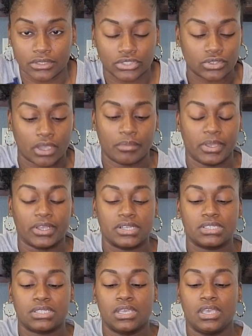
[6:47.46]

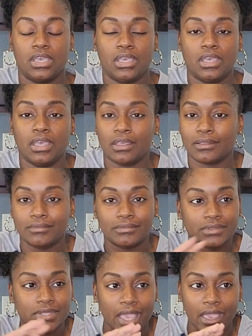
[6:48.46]
strawberries,
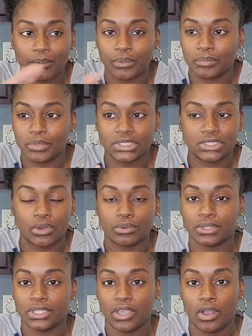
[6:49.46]
that would be
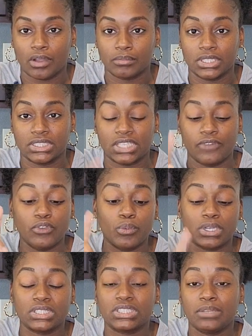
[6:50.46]
totally harmless. If you
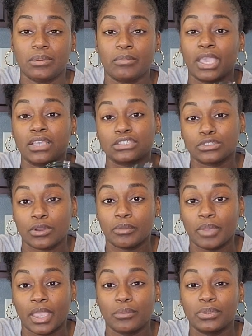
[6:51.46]
want to see me make a
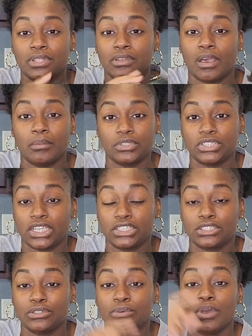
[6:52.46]
sorbet with the Nama
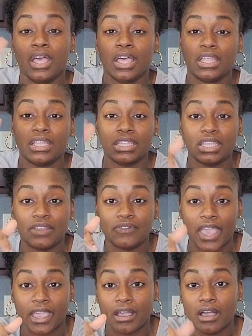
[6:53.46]
J2, leave
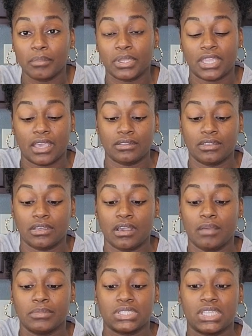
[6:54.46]
that comment down in the
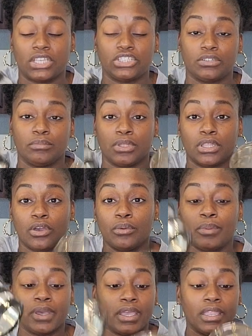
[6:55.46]
comment section below.
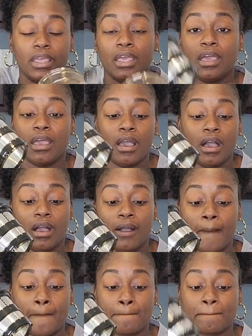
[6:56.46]
But
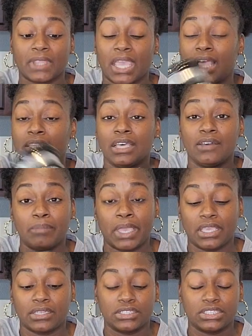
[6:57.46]
I love
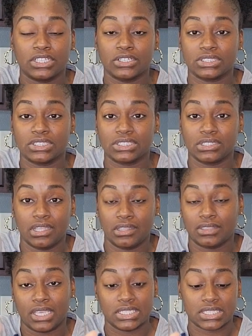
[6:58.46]
making desserts
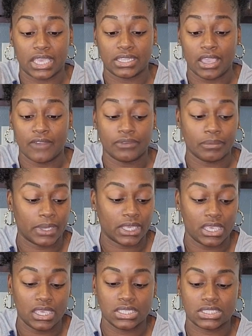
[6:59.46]
and things like that for my
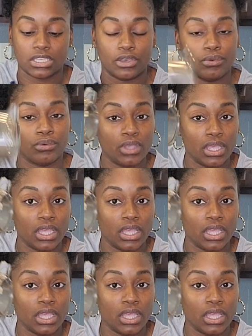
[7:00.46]
kids. So